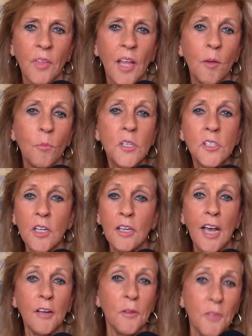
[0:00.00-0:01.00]
And we set
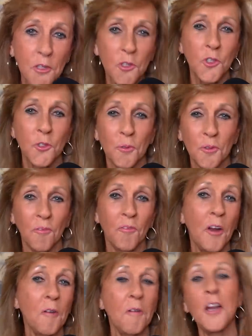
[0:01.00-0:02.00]
out on this
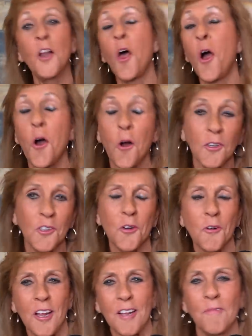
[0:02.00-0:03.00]
very long
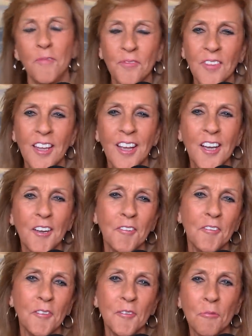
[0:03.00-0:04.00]
journey
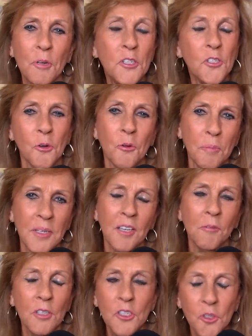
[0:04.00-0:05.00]
of restore,
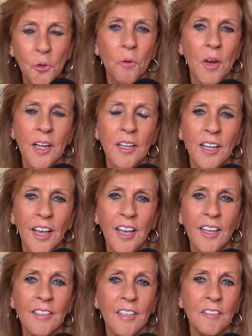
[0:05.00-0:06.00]
restoring
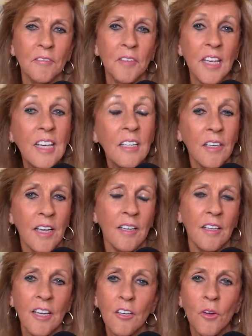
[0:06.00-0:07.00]
and of
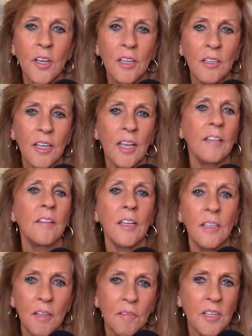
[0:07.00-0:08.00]
healing, inner healing. And
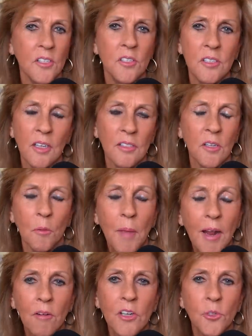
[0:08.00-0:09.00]
then even as, as our
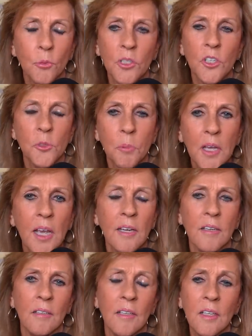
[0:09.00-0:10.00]
marriage, we just
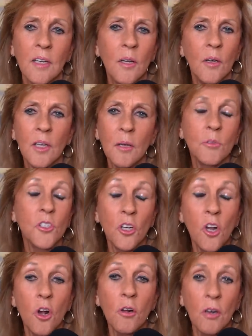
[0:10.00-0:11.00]
began to, it was a
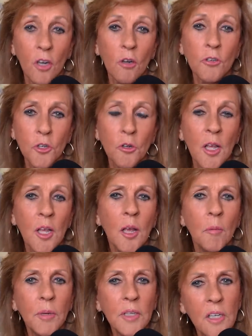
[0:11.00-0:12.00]
long, long journey,
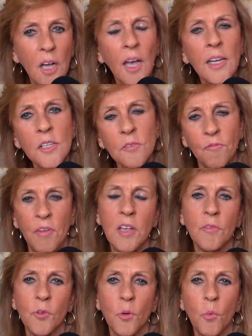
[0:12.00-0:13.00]
but God is
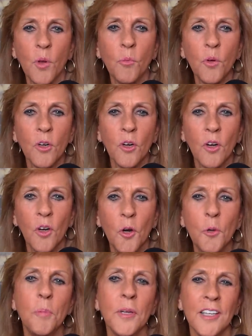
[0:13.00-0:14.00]
faithful when we're
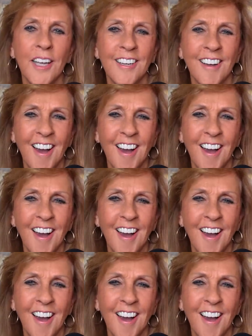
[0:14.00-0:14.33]
open and